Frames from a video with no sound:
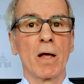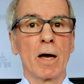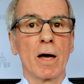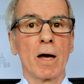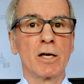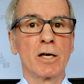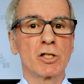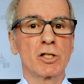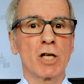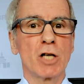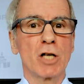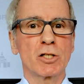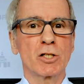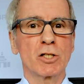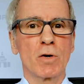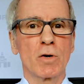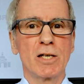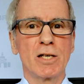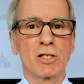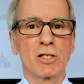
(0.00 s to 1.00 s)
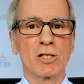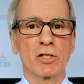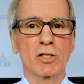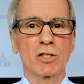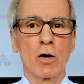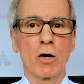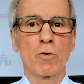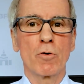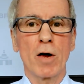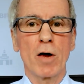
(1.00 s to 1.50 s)
and has just released its
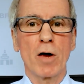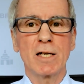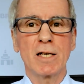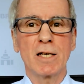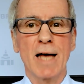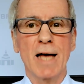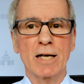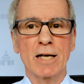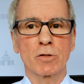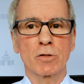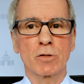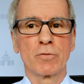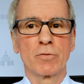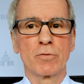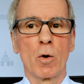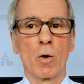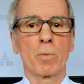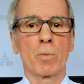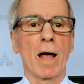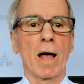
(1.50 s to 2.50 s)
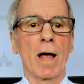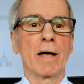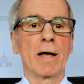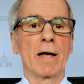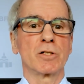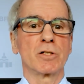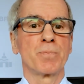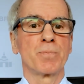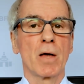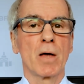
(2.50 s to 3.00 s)
own green tax reform
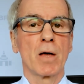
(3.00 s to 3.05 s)
plans.